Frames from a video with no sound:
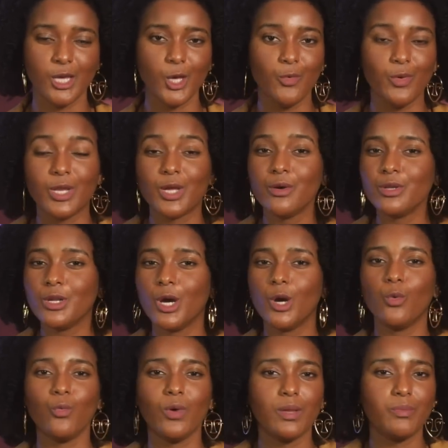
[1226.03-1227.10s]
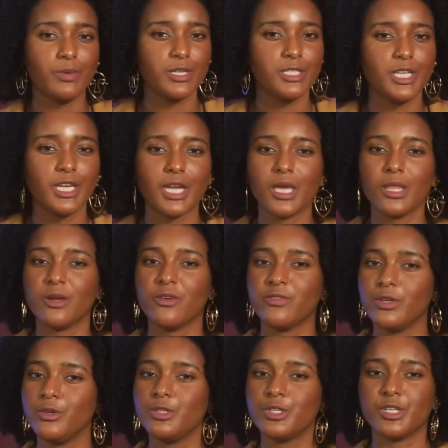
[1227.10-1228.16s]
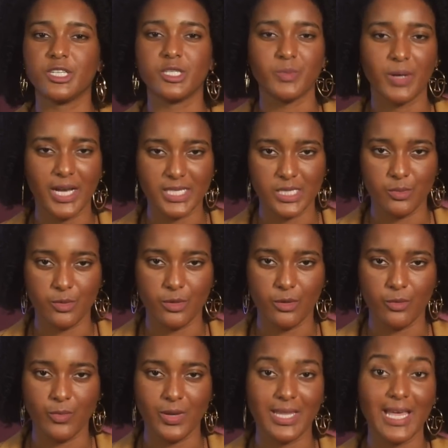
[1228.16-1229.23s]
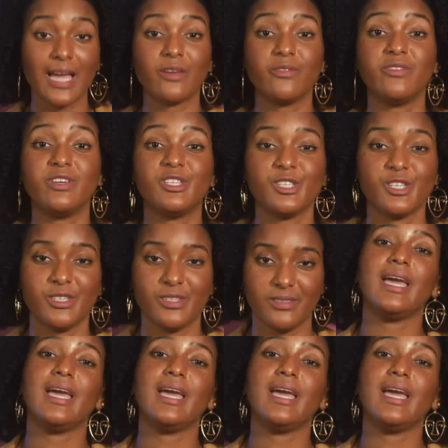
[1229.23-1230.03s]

We don't know what particular future is possible. We lack vision.